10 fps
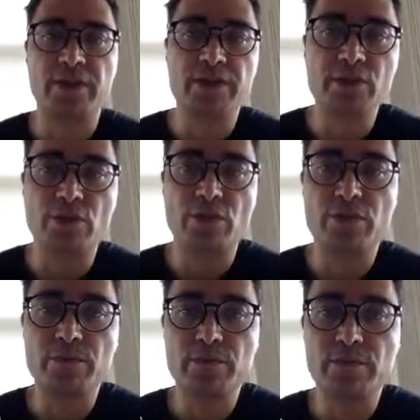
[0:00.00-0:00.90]
So
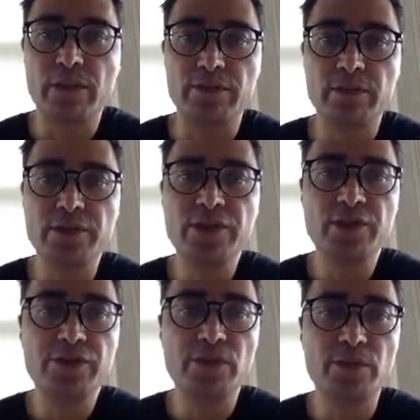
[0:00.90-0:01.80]
the
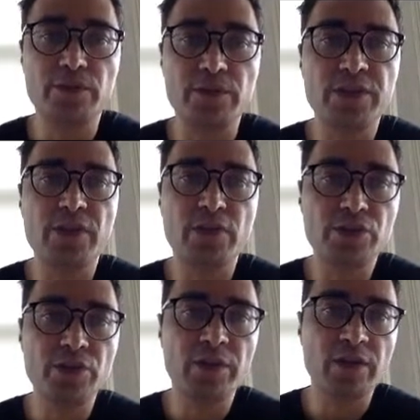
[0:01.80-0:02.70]
research from this crowd
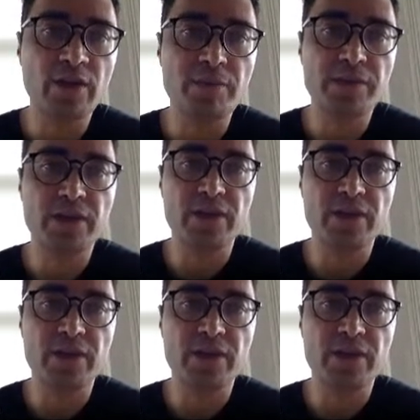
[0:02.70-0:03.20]
shipping company